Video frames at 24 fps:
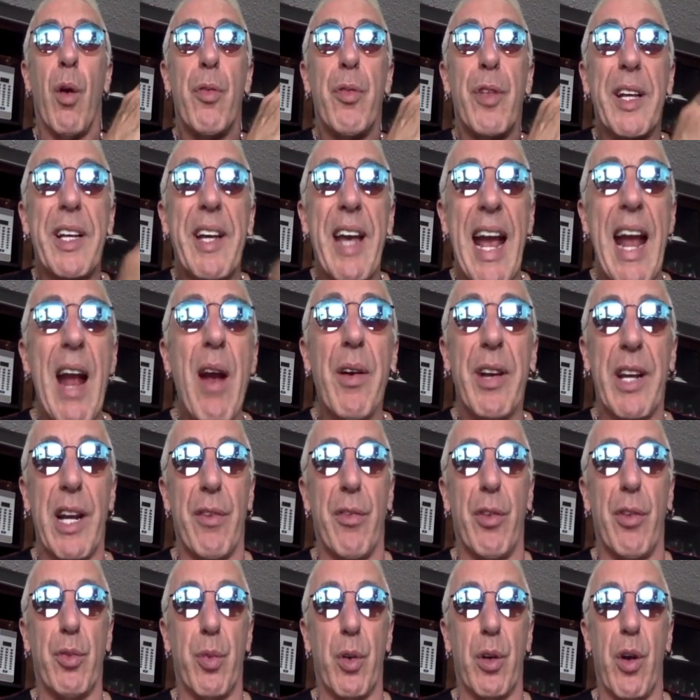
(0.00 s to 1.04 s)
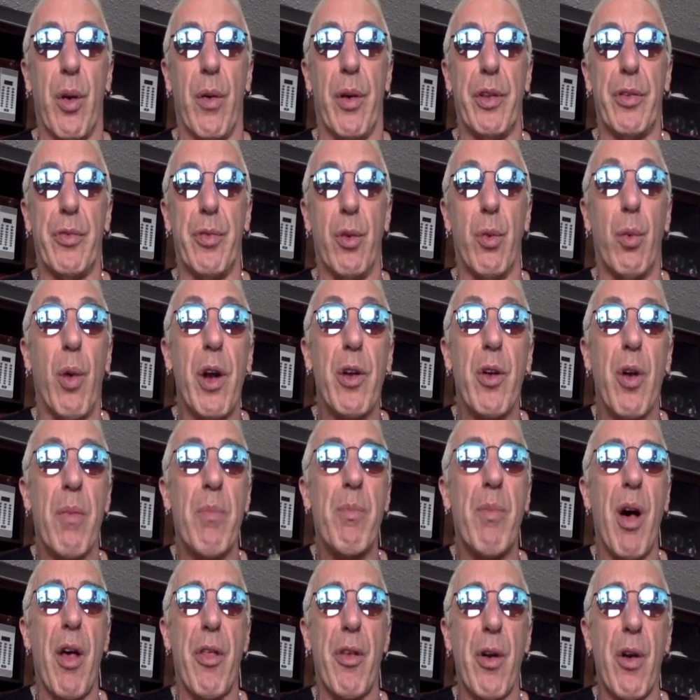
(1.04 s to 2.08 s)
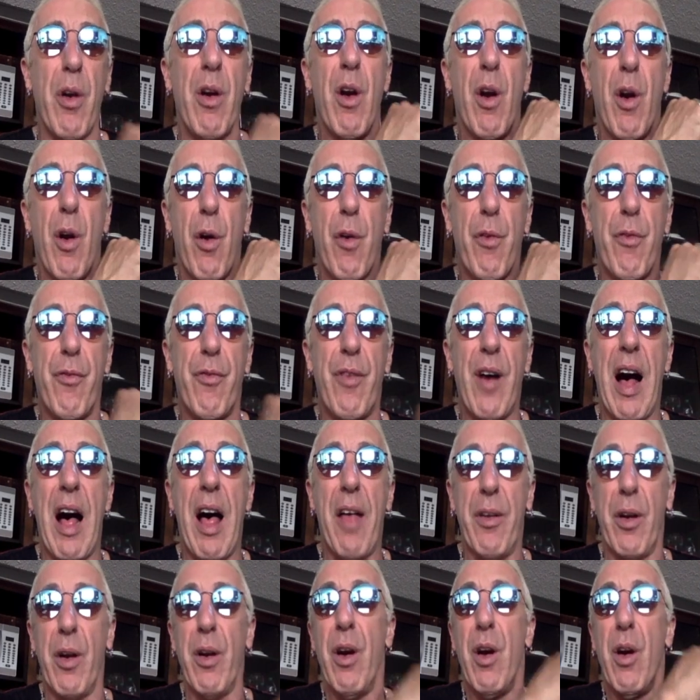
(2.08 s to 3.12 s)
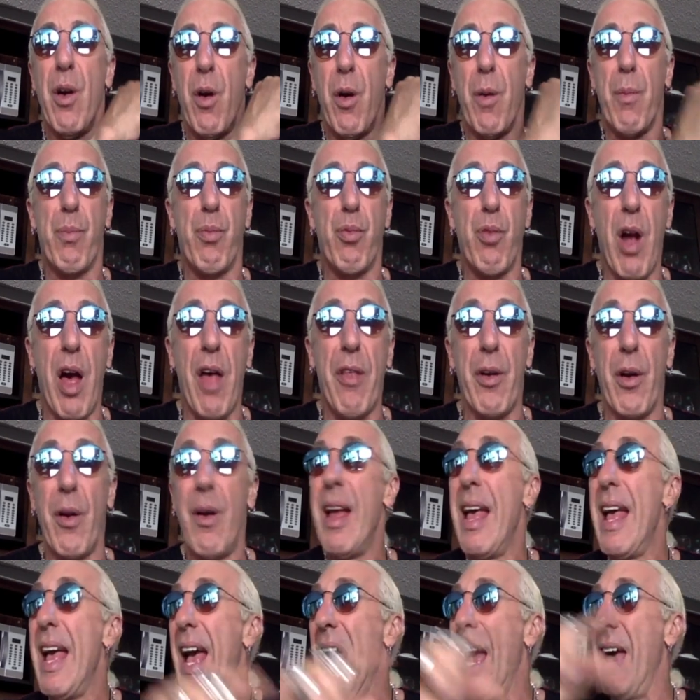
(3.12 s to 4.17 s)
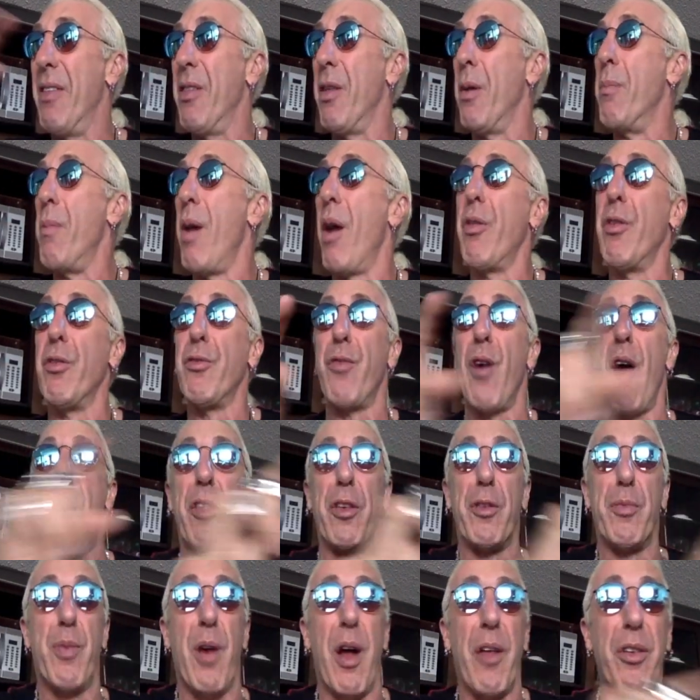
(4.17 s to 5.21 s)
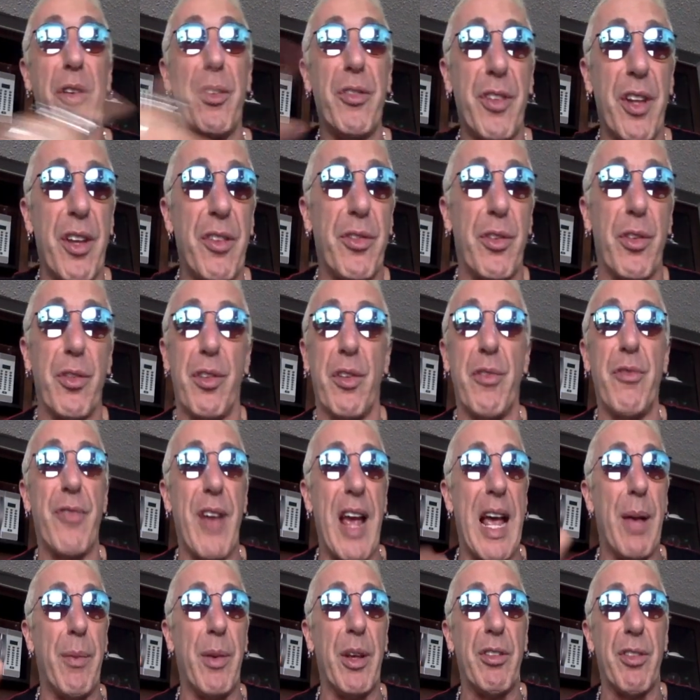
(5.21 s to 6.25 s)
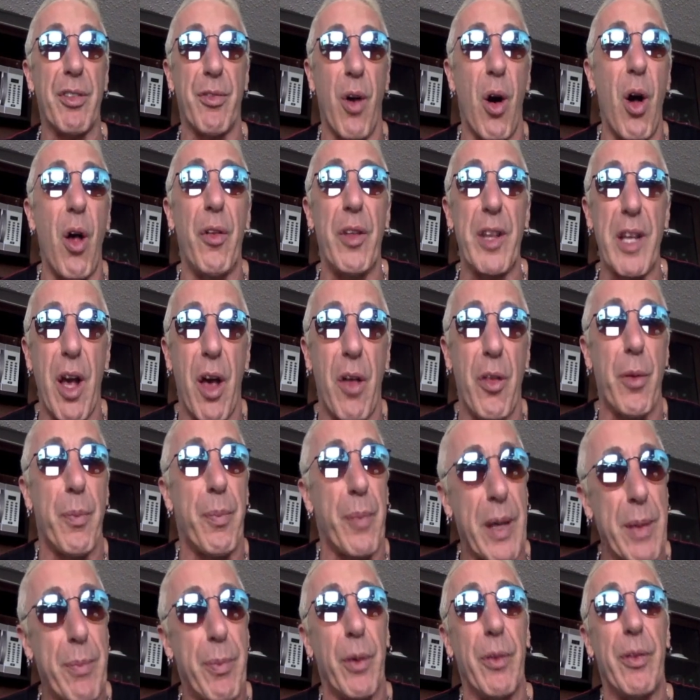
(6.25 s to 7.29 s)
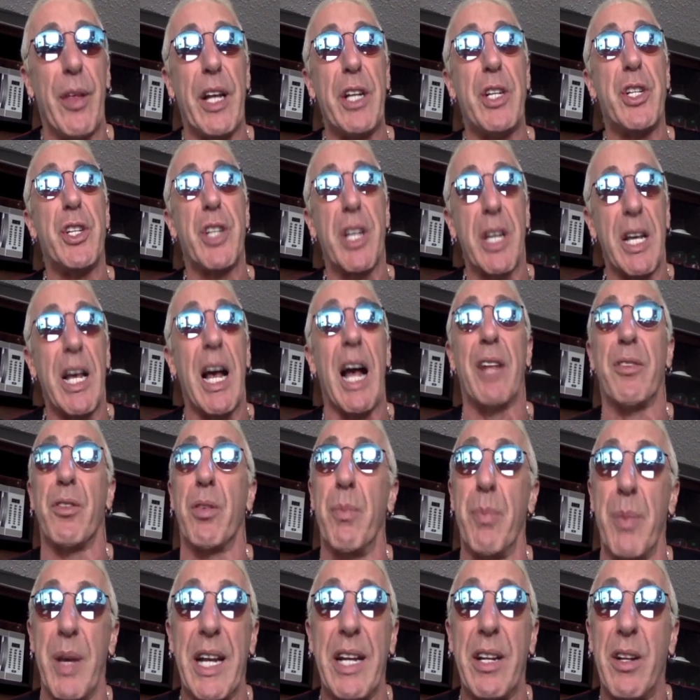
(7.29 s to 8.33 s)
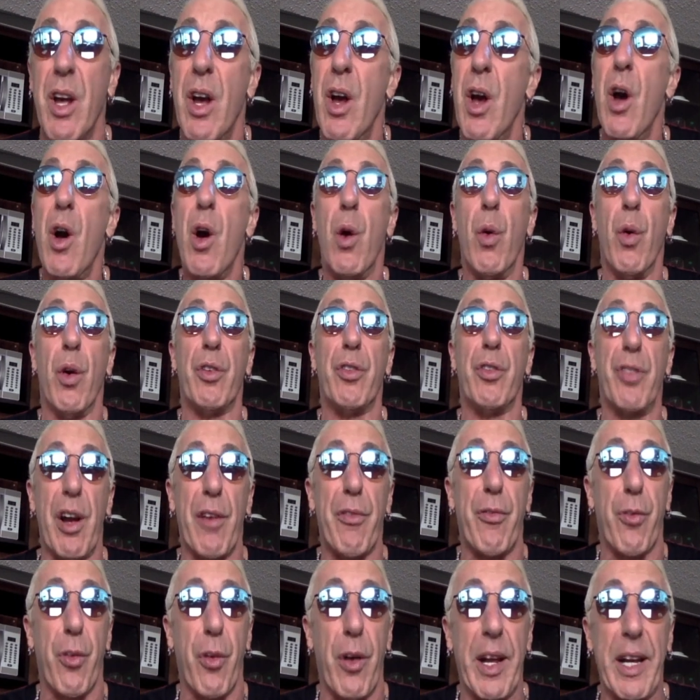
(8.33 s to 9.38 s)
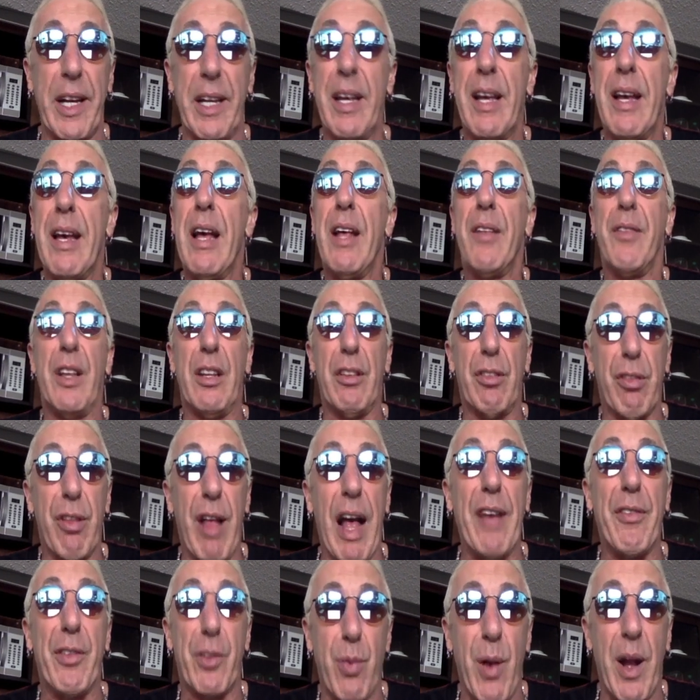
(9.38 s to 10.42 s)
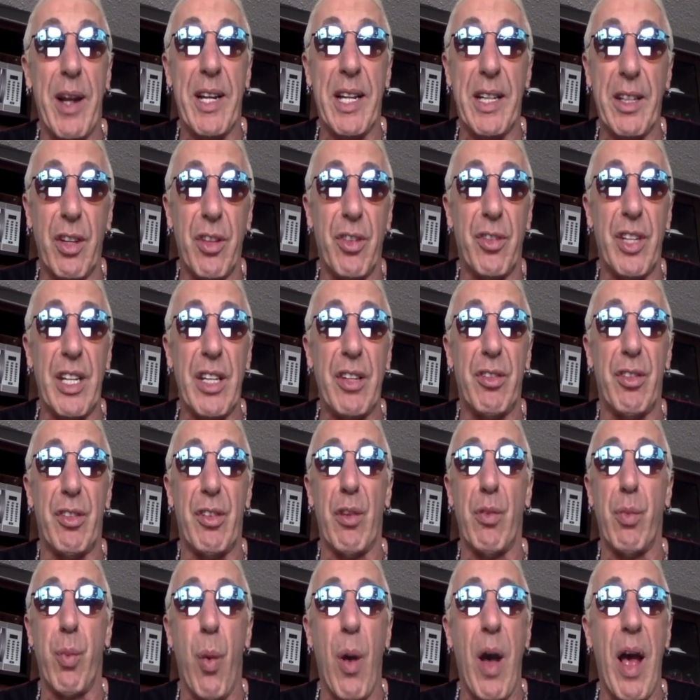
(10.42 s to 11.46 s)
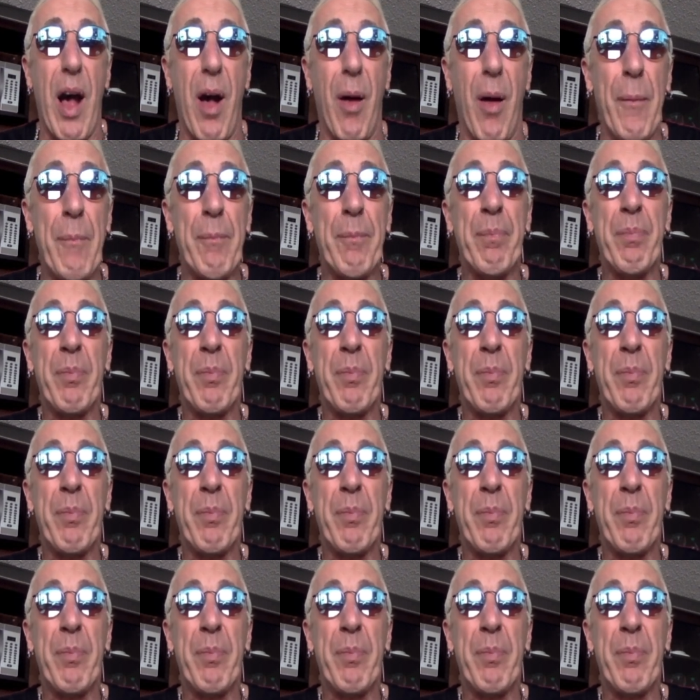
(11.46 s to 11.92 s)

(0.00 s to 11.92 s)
the caregivers were going through, what her mother, her father, her brother, and the mother's father's brothers, sisters, and families of all the other people that she got to meet who were suffering these life-threatening diseases as well.